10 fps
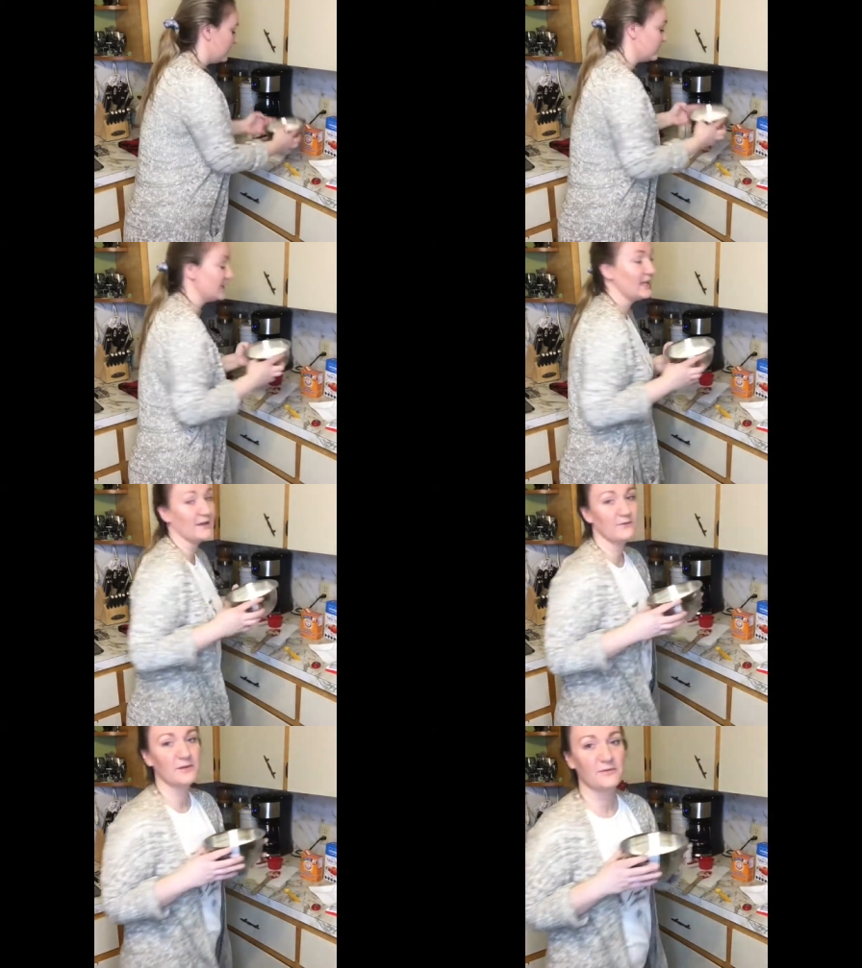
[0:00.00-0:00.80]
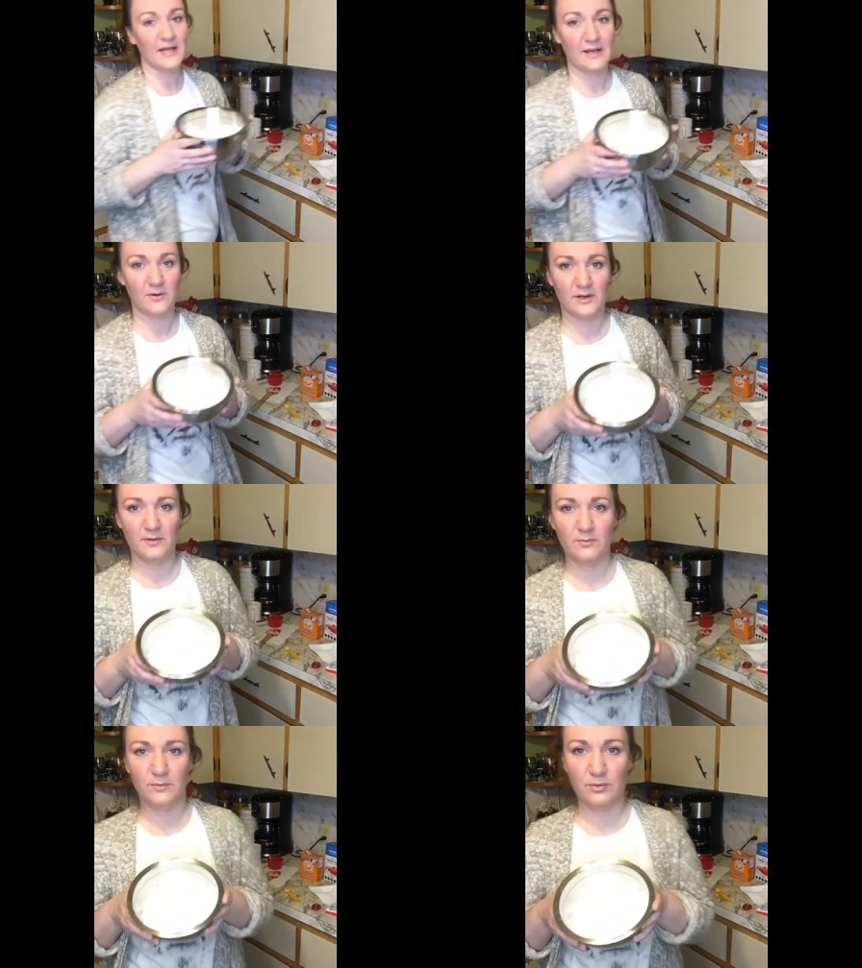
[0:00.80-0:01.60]
already have the
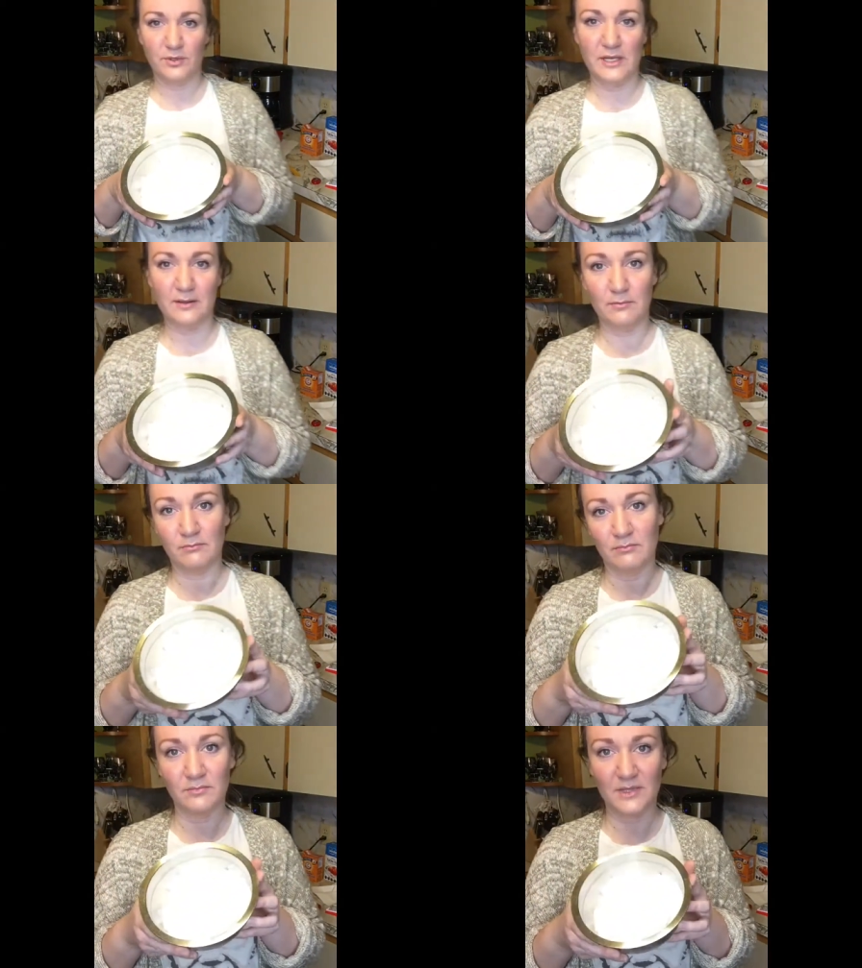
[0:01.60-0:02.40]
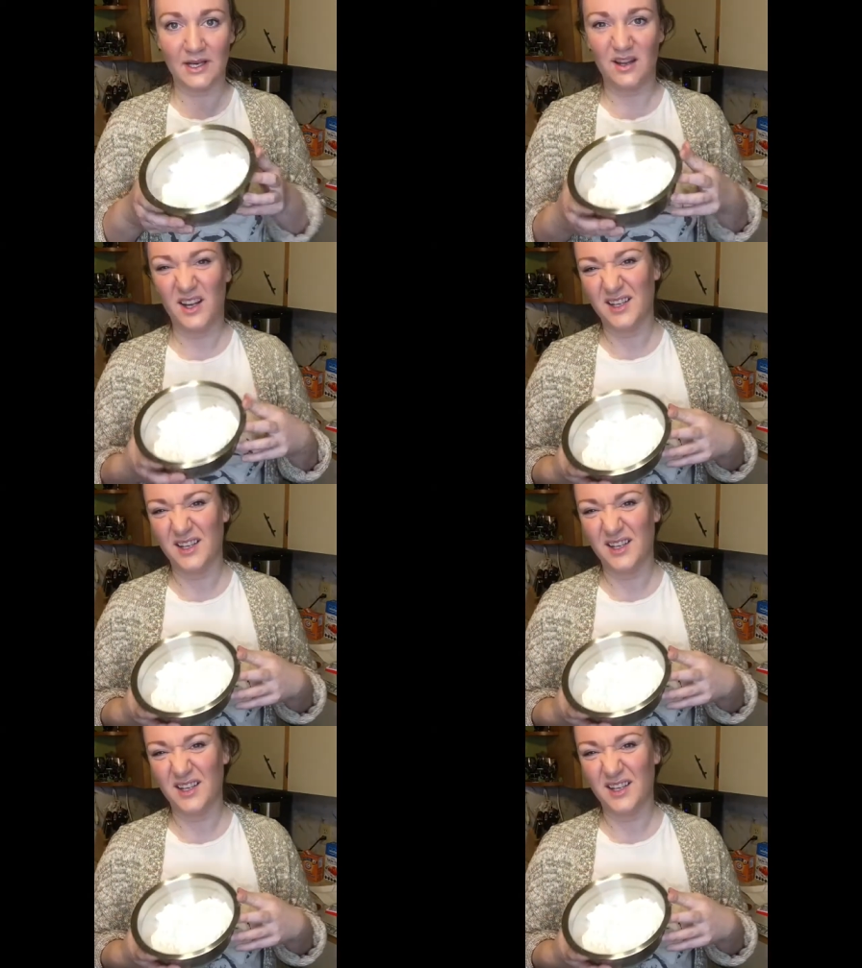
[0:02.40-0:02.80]
flour pre-did out.